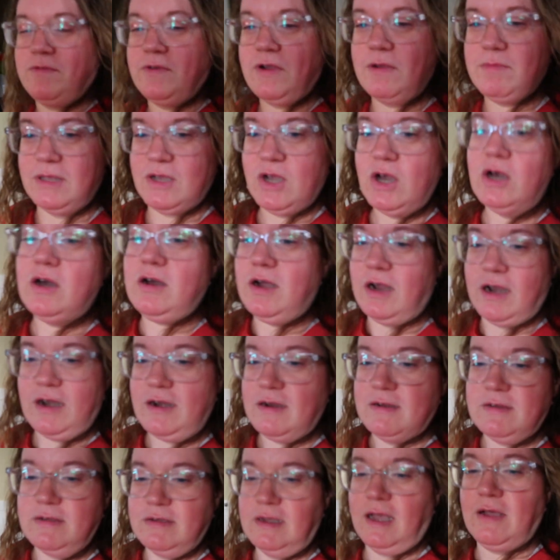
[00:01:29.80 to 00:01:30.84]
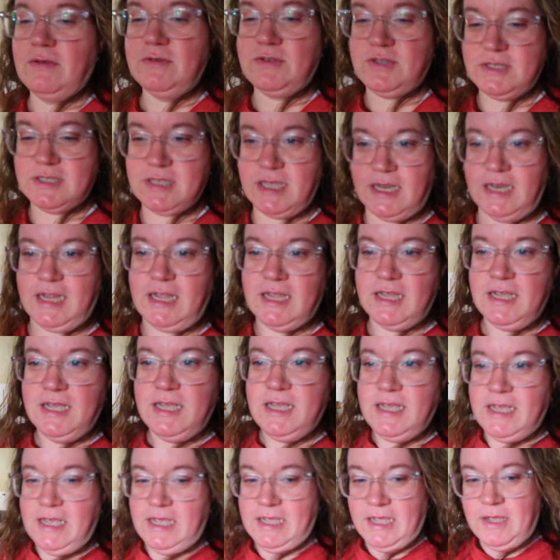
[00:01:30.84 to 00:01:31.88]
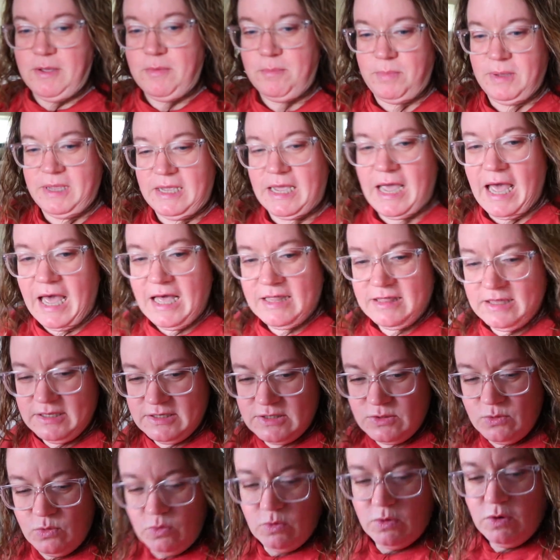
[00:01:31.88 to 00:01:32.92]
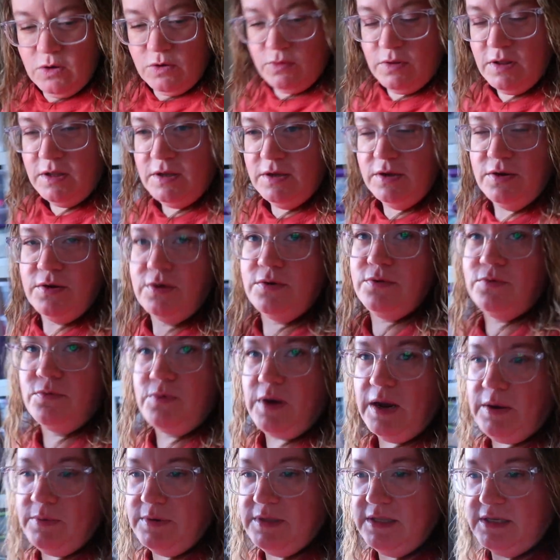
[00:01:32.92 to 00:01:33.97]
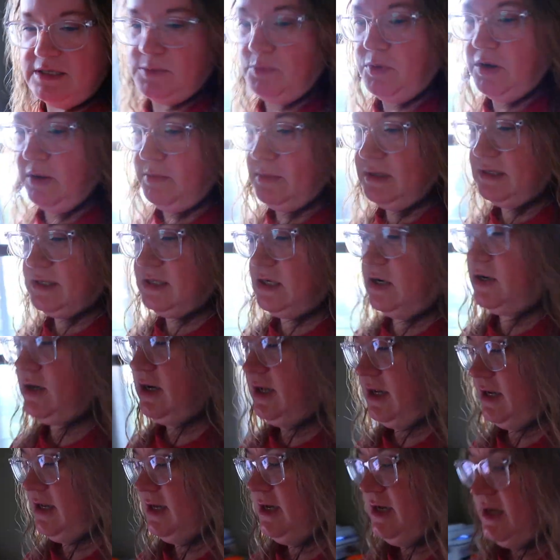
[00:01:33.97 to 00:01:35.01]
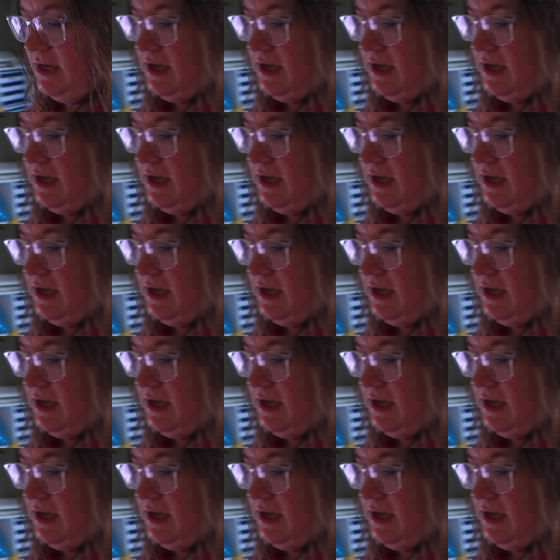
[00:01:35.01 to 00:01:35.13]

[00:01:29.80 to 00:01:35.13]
from the car. I was just gonna be at the school right when this appointment started